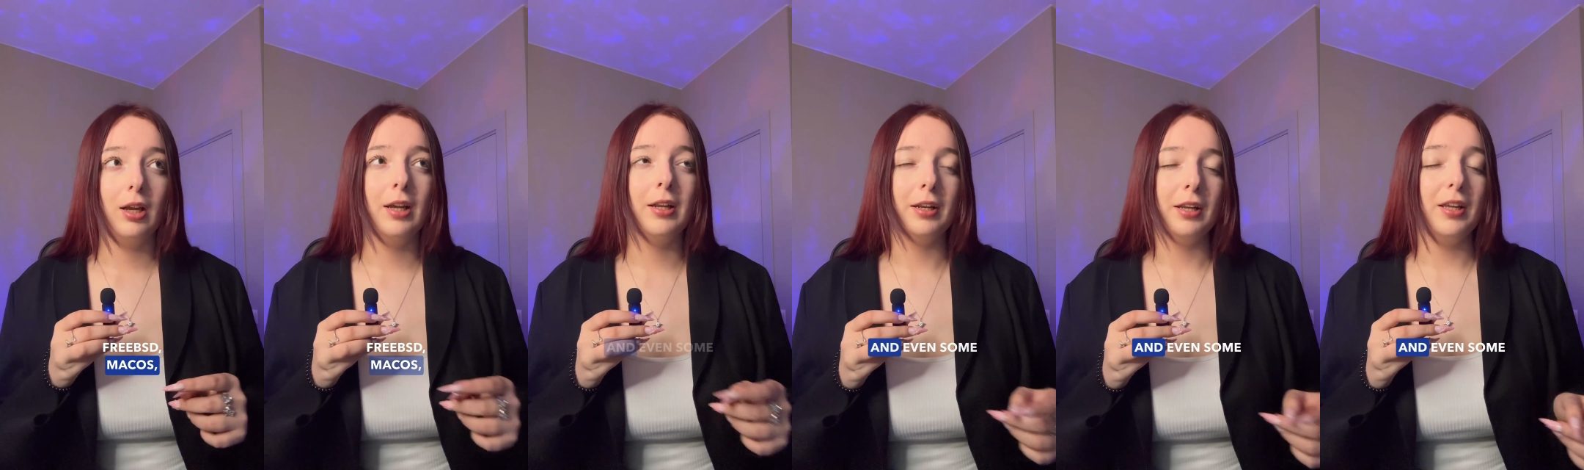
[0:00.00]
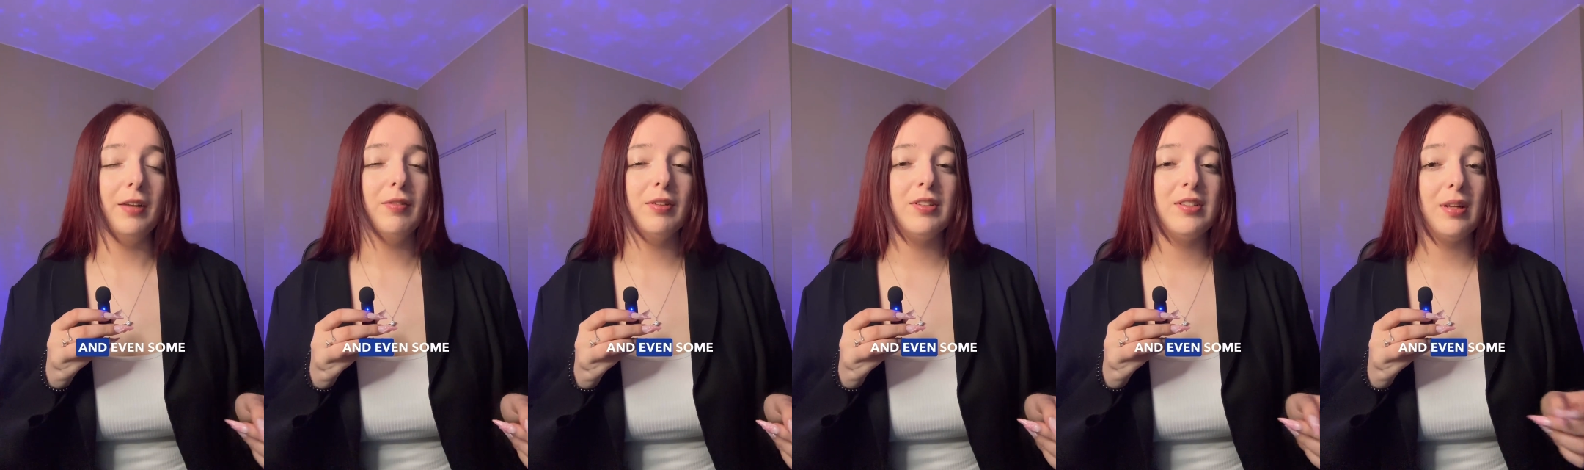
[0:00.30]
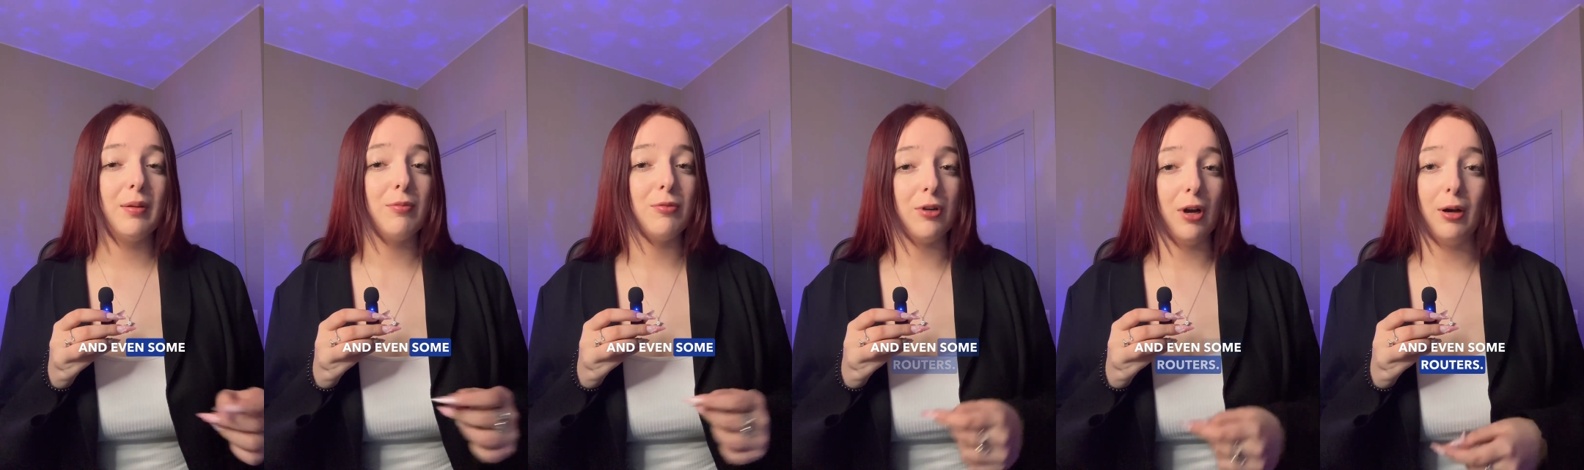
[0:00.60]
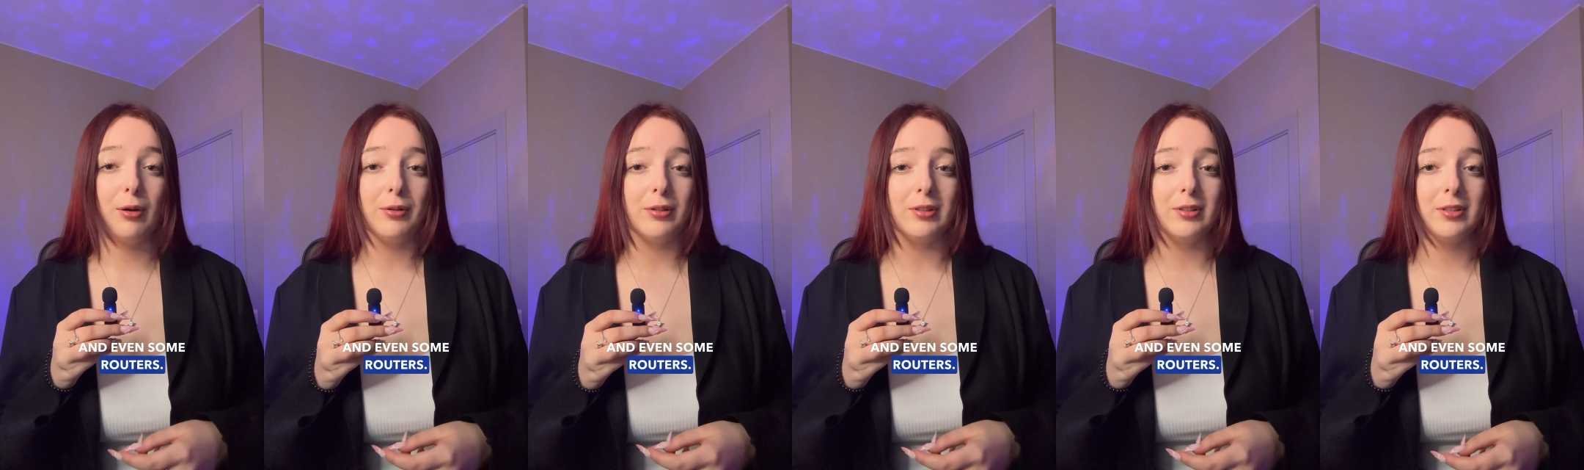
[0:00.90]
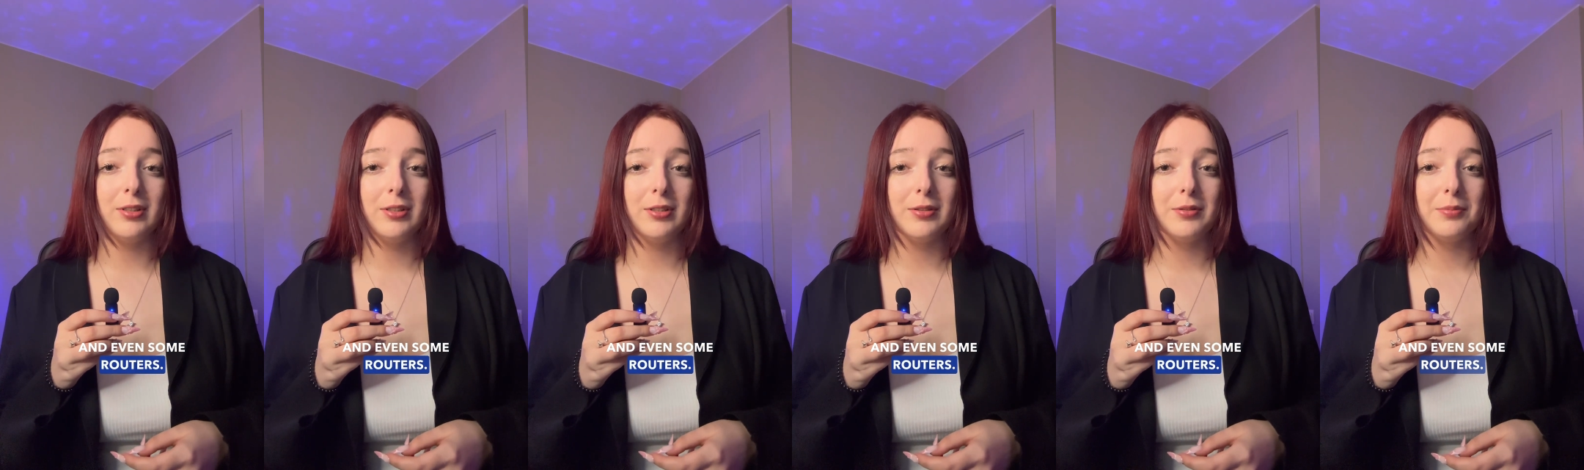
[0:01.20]
and even some
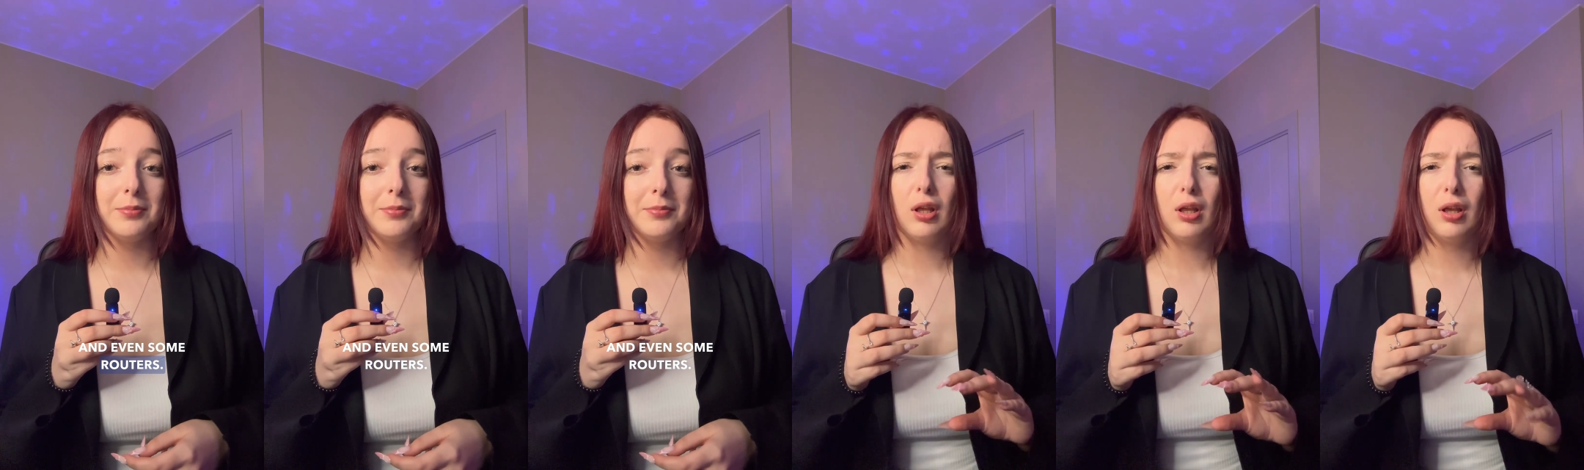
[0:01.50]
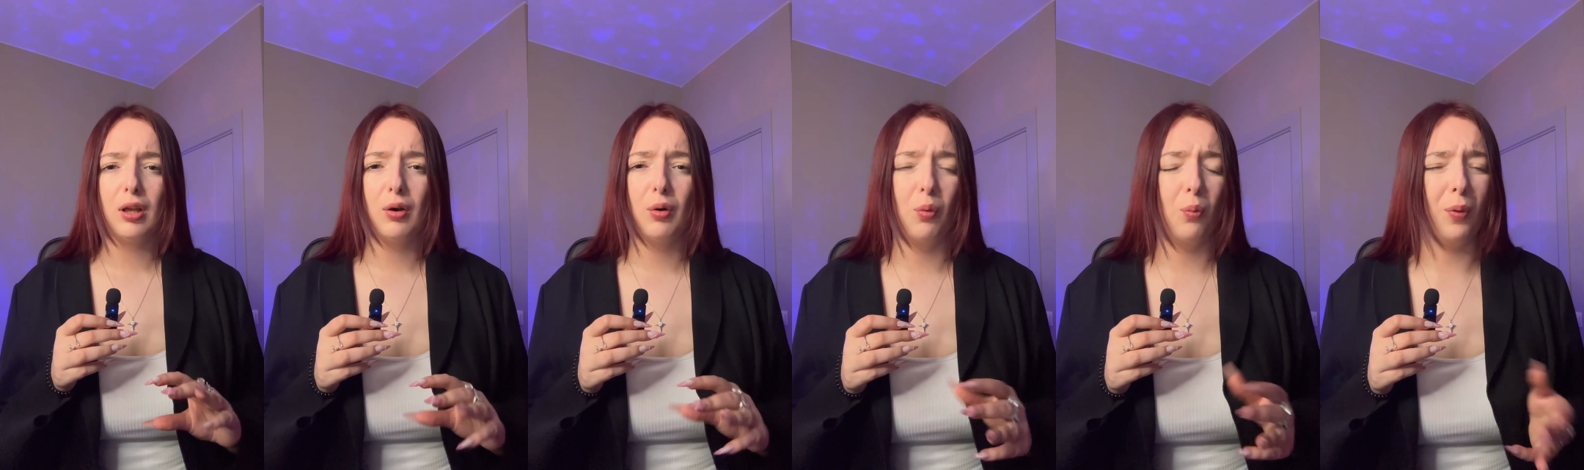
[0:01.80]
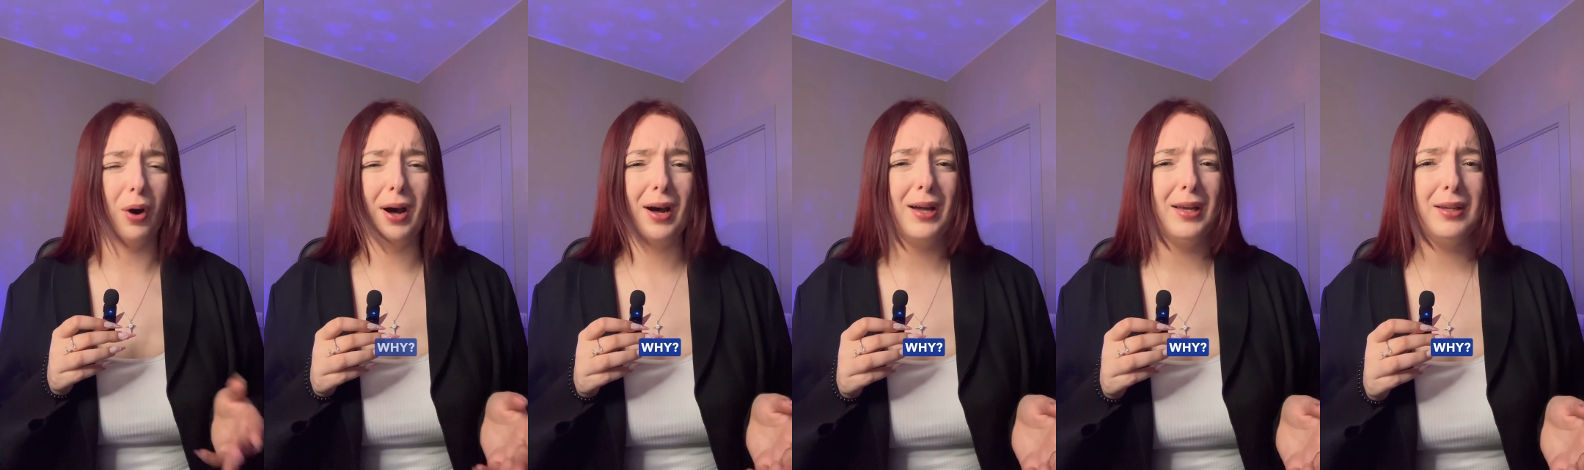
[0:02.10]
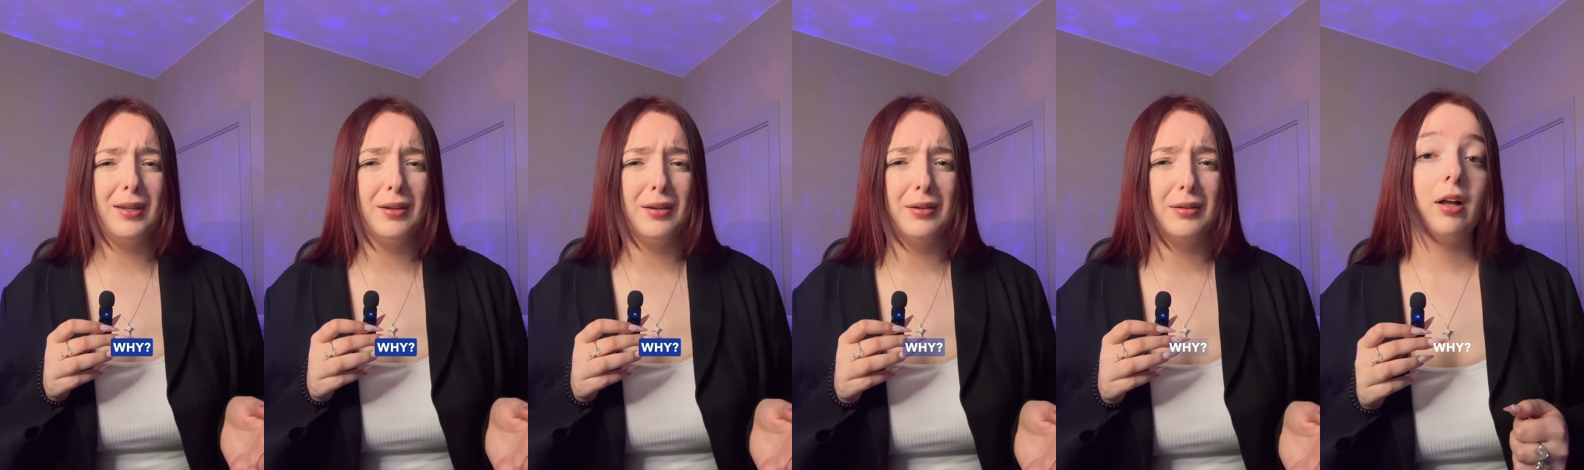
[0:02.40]
routers. Why?